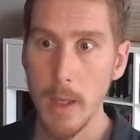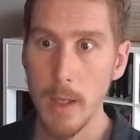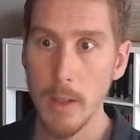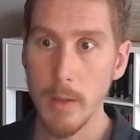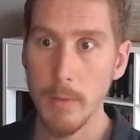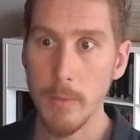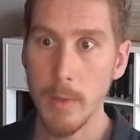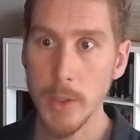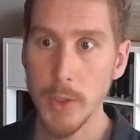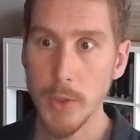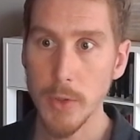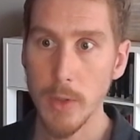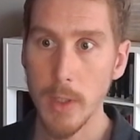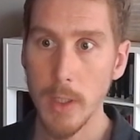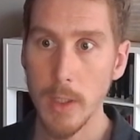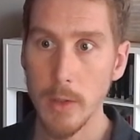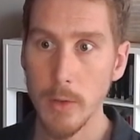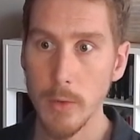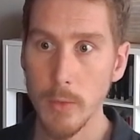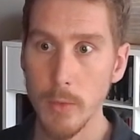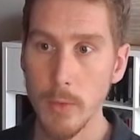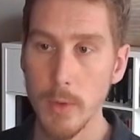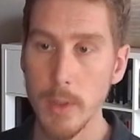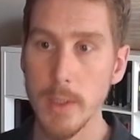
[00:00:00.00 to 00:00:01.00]
What you can
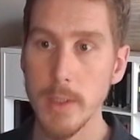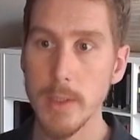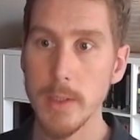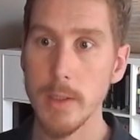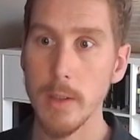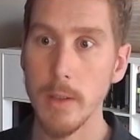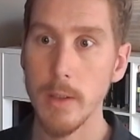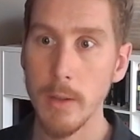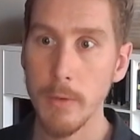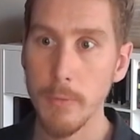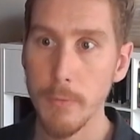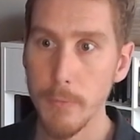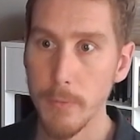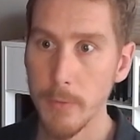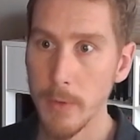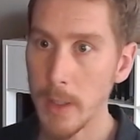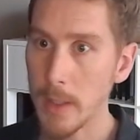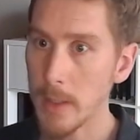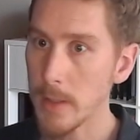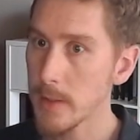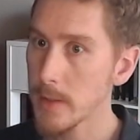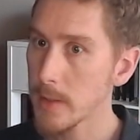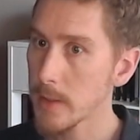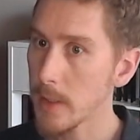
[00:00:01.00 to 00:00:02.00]
do is, if there
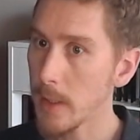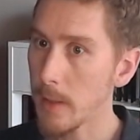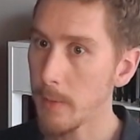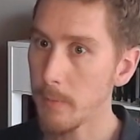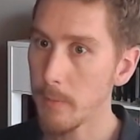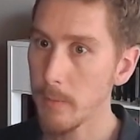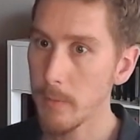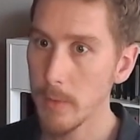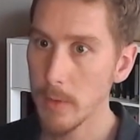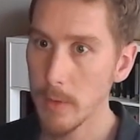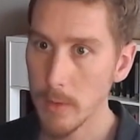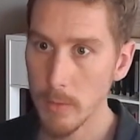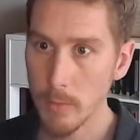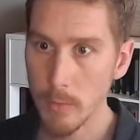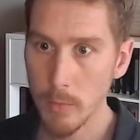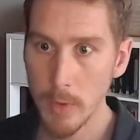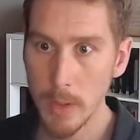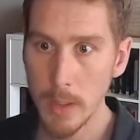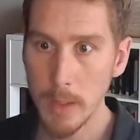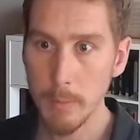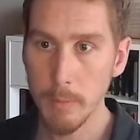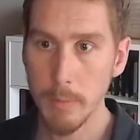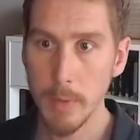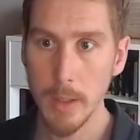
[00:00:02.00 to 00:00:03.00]
is some
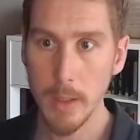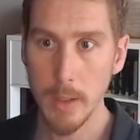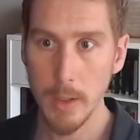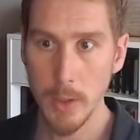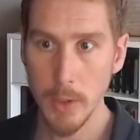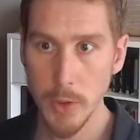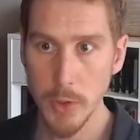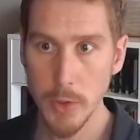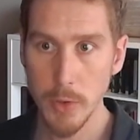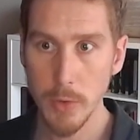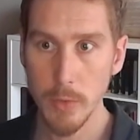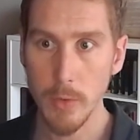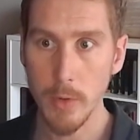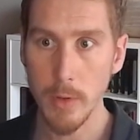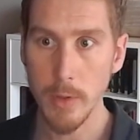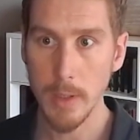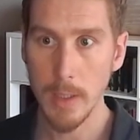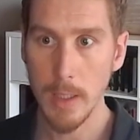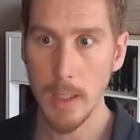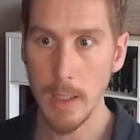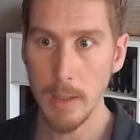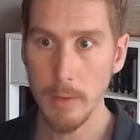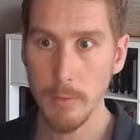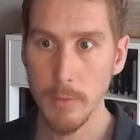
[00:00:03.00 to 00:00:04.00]
really big issue on
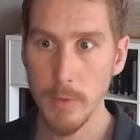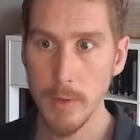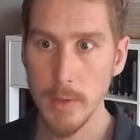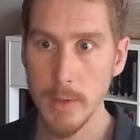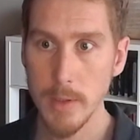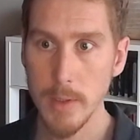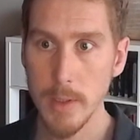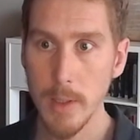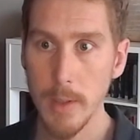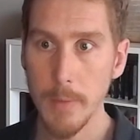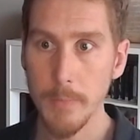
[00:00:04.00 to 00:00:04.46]
Canvas,